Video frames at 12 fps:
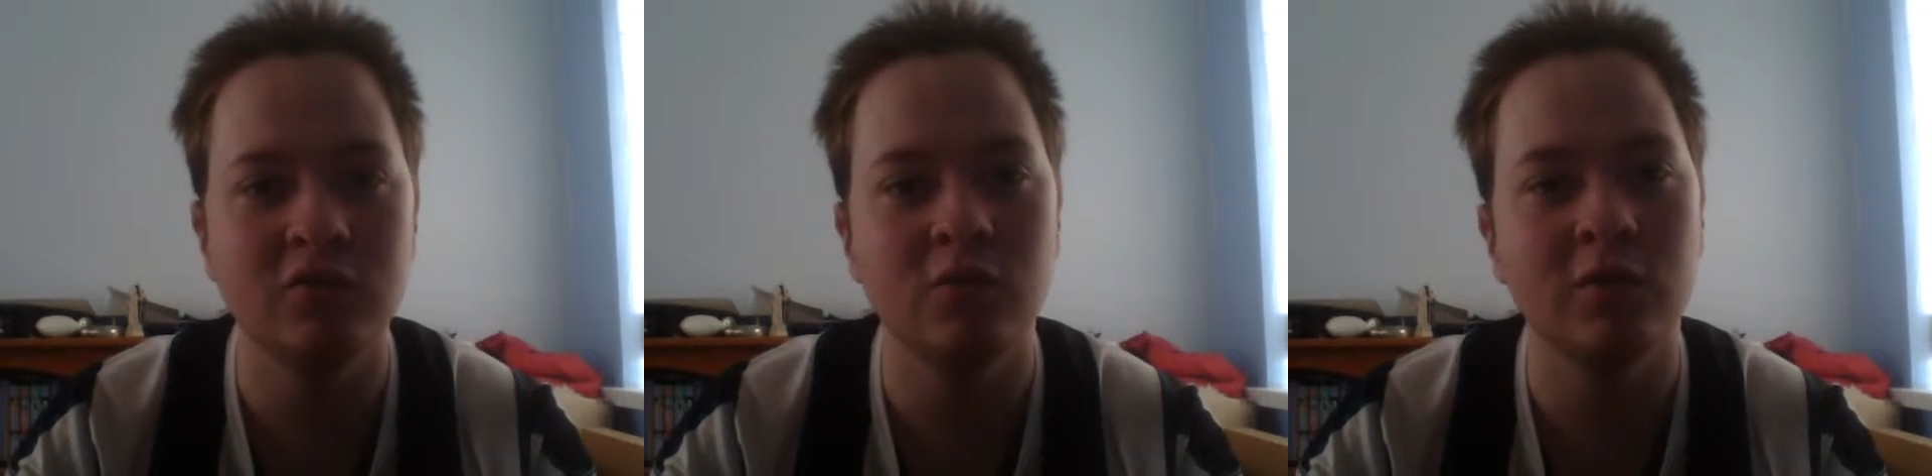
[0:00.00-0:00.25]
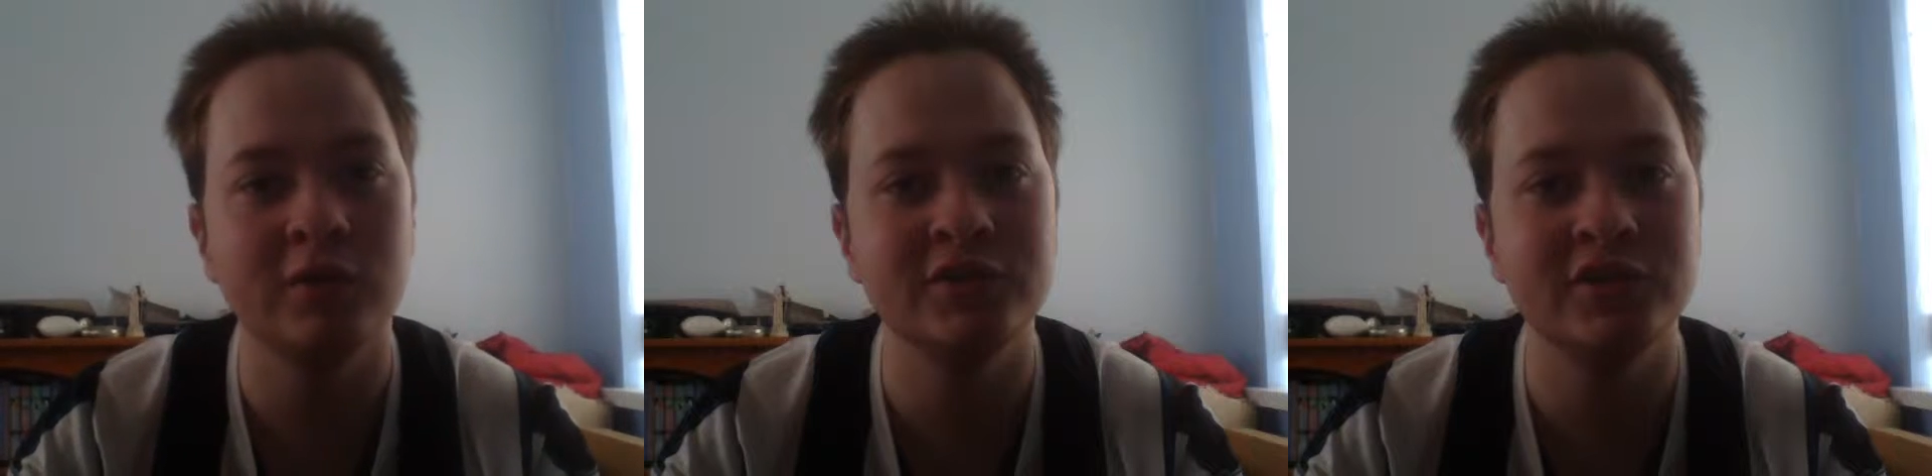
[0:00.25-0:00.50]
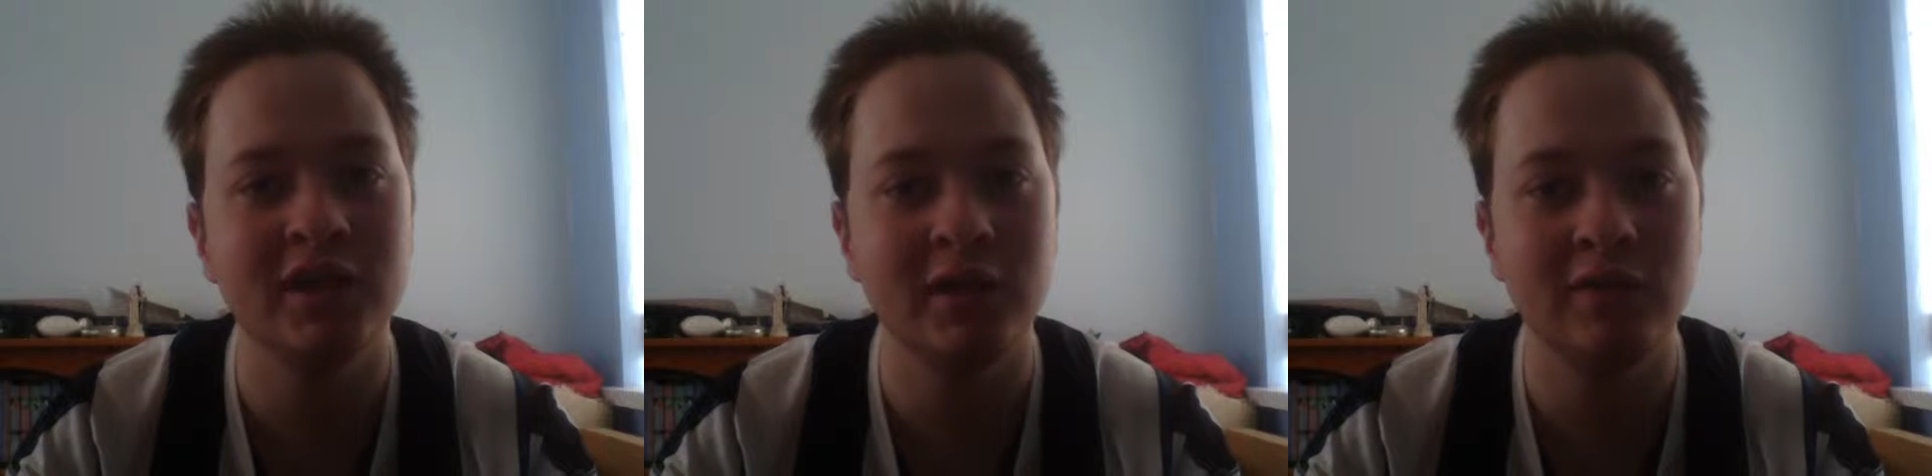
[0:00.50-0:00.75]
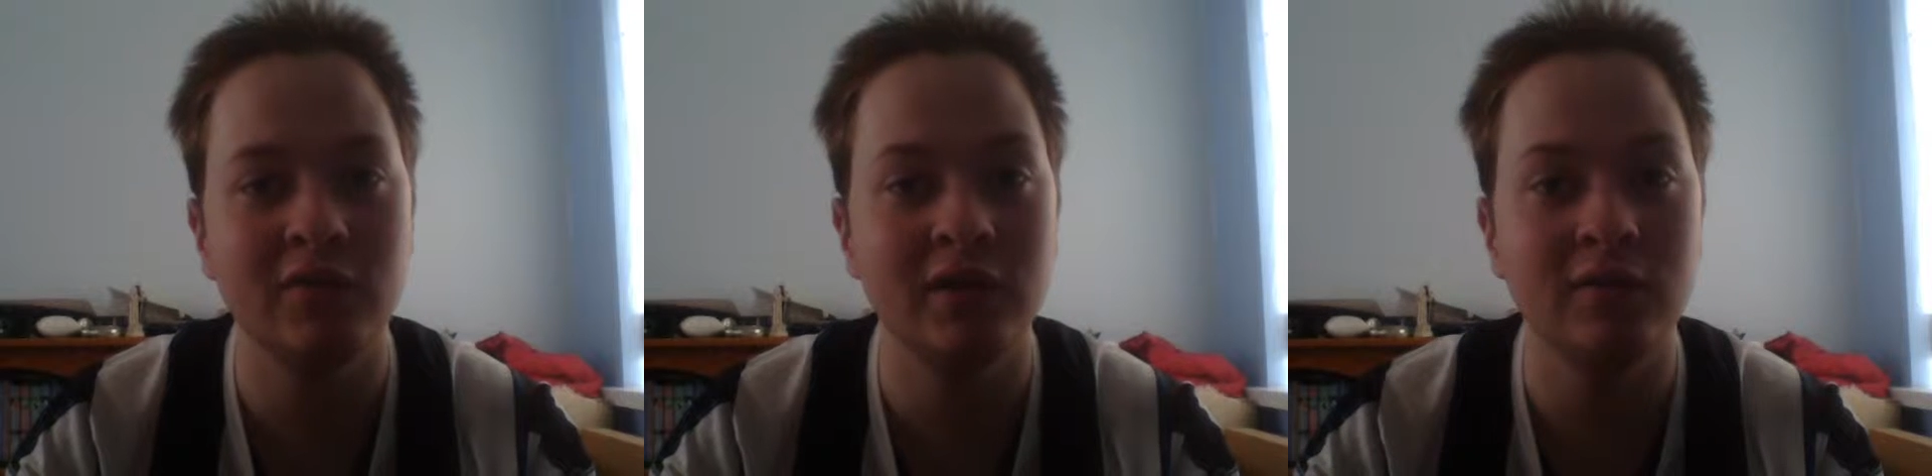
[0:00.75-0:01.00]
just watch
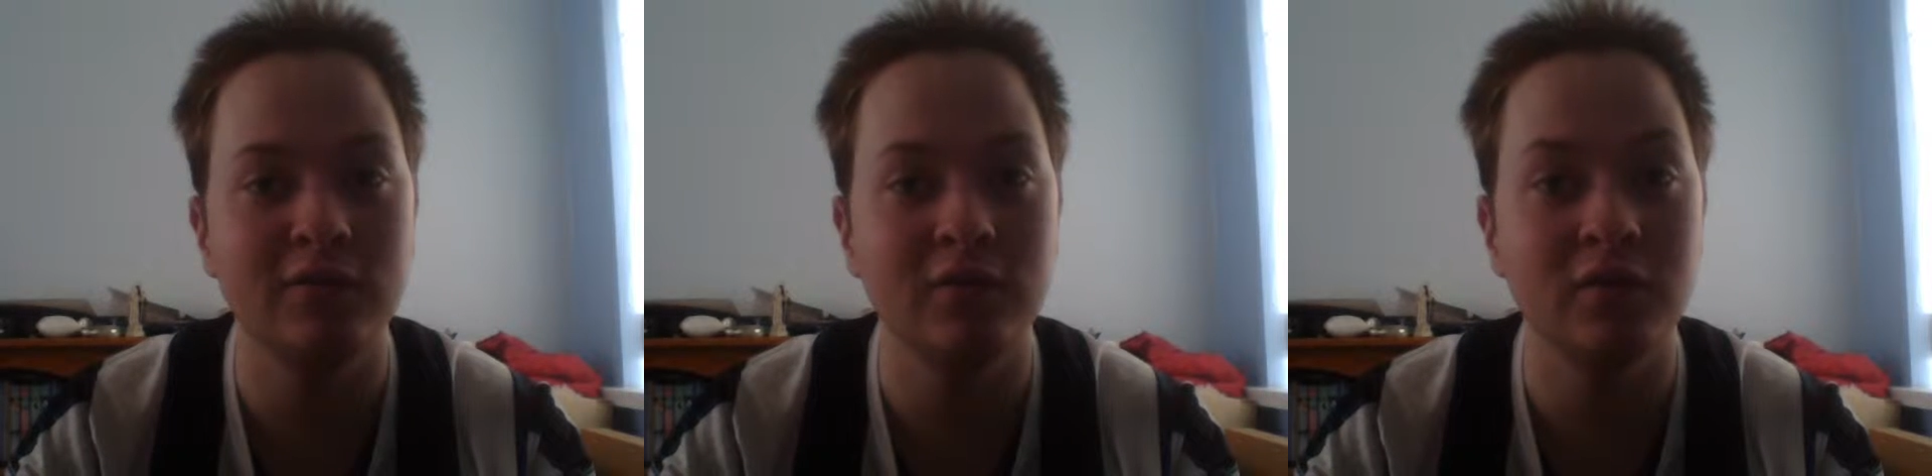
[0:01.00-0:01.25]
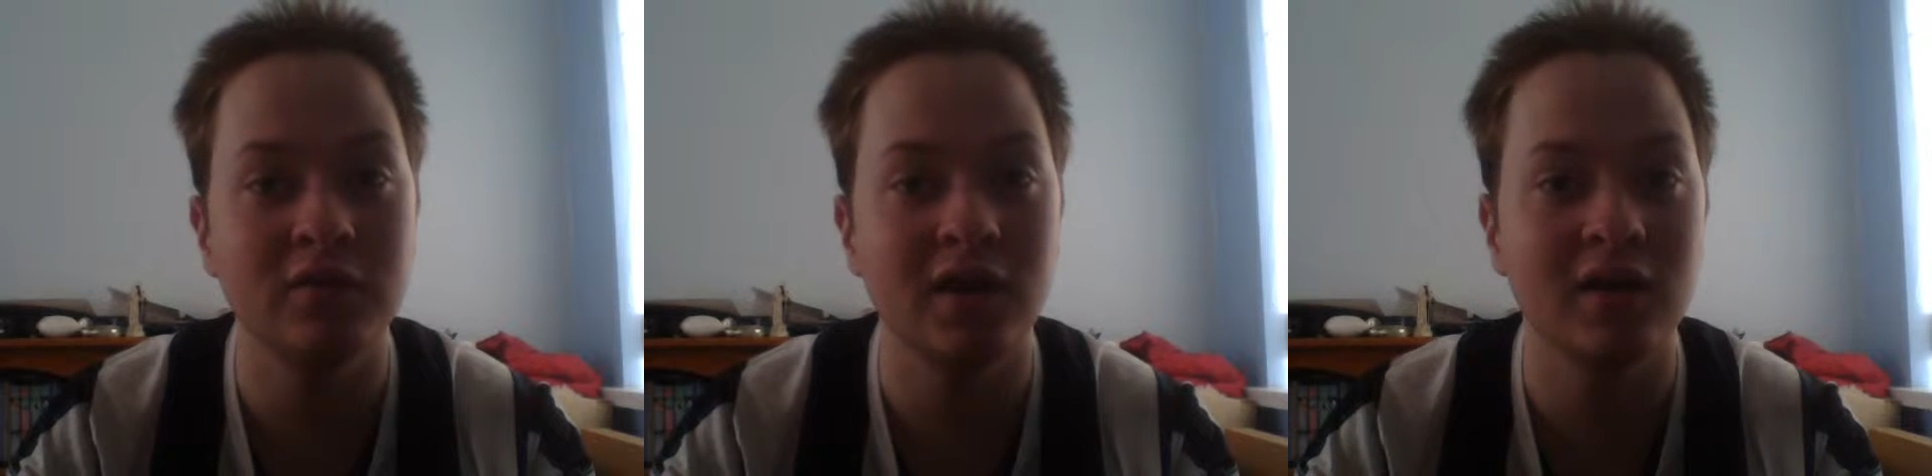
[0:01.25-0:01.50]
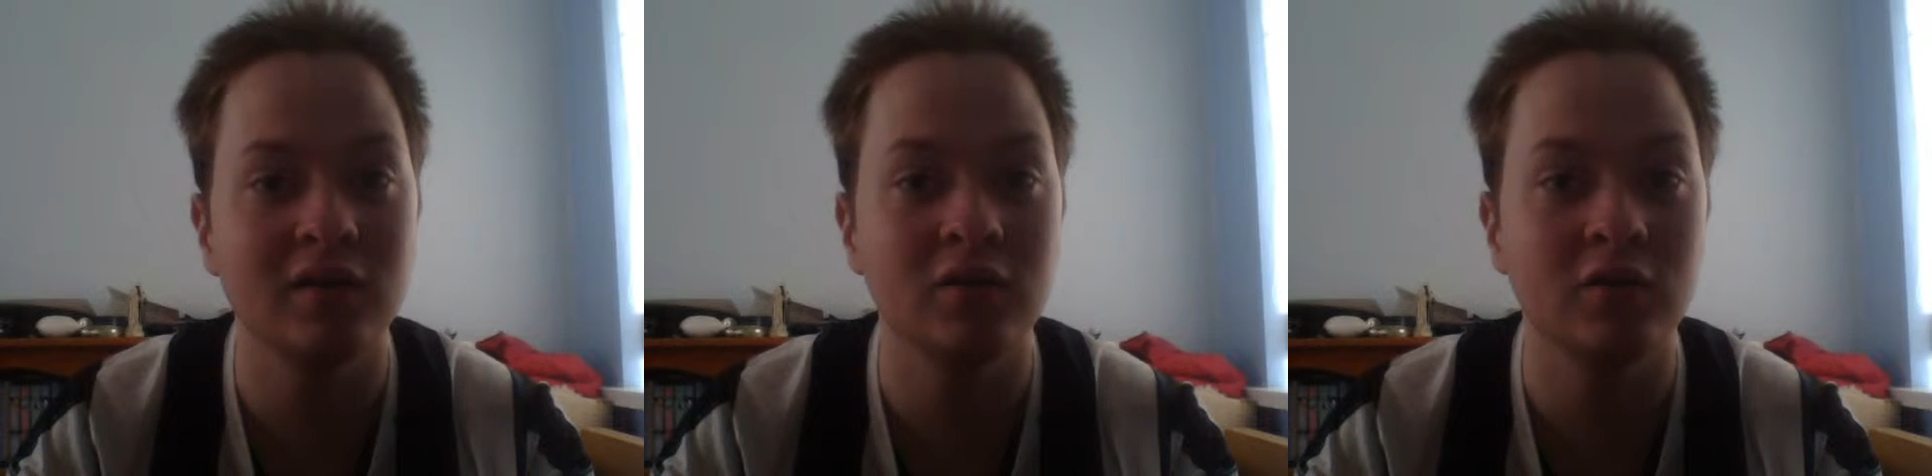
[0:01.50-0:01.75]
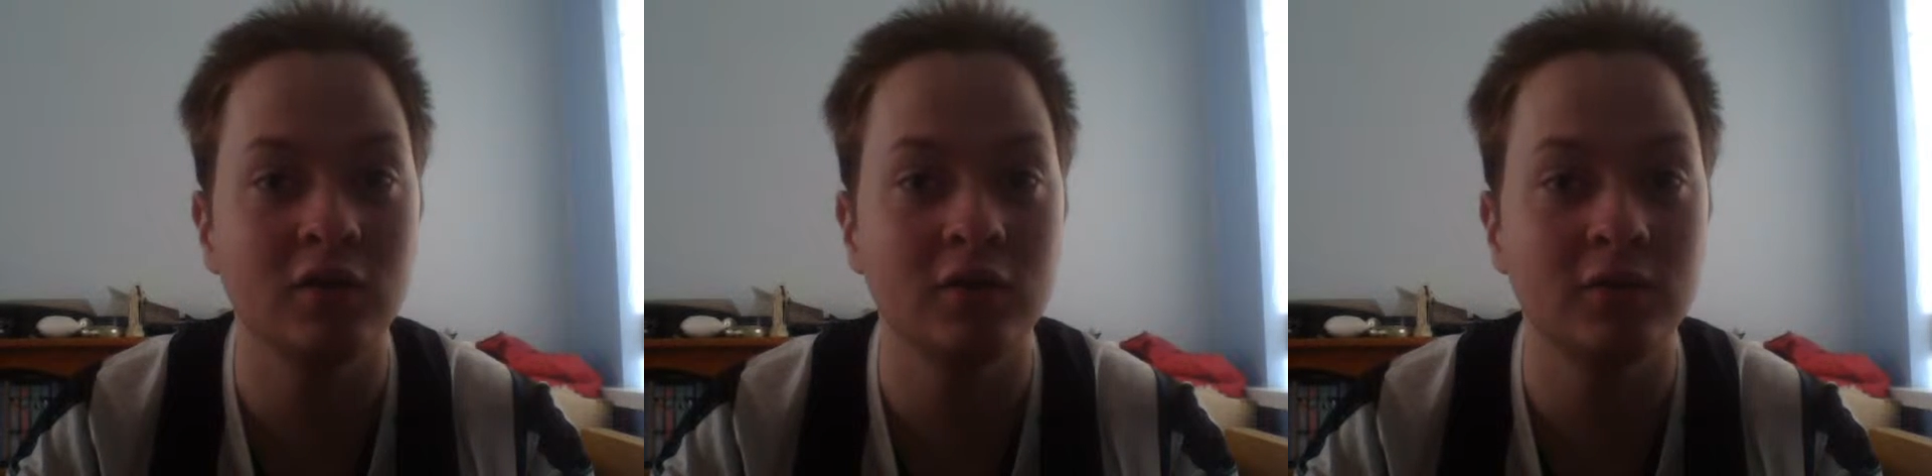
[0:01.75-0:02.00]
TV for a second
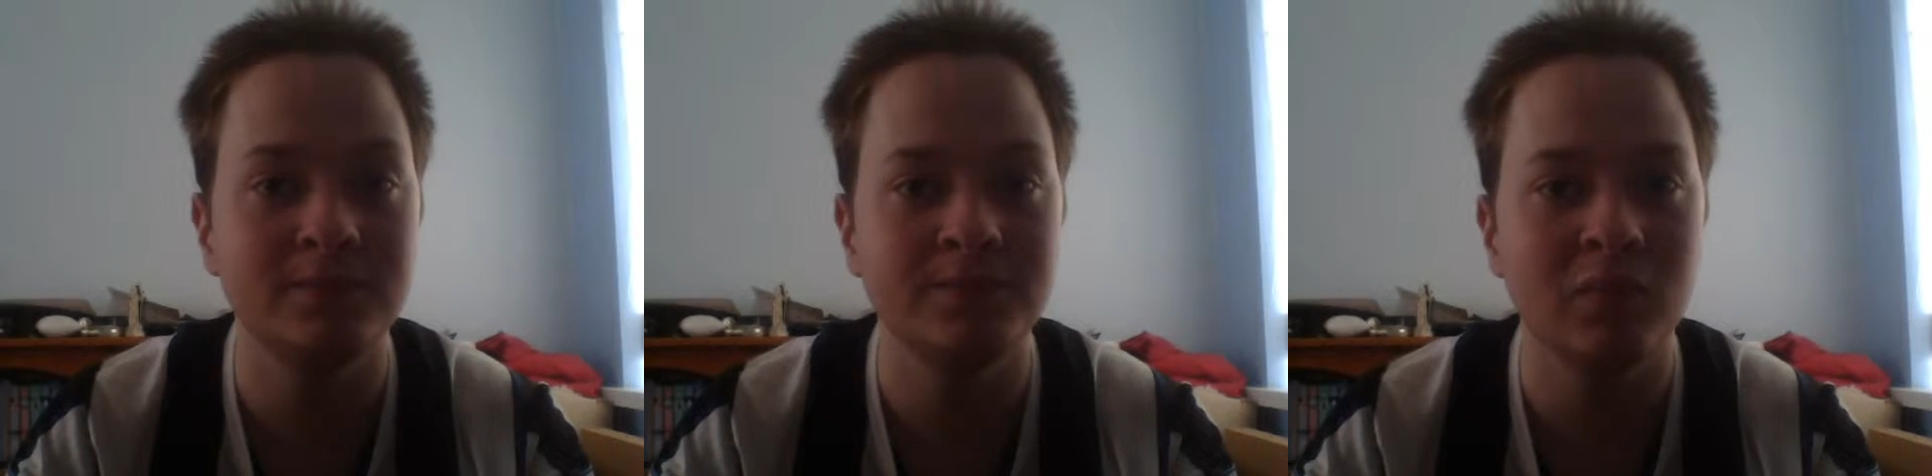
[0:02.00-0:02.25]
or two.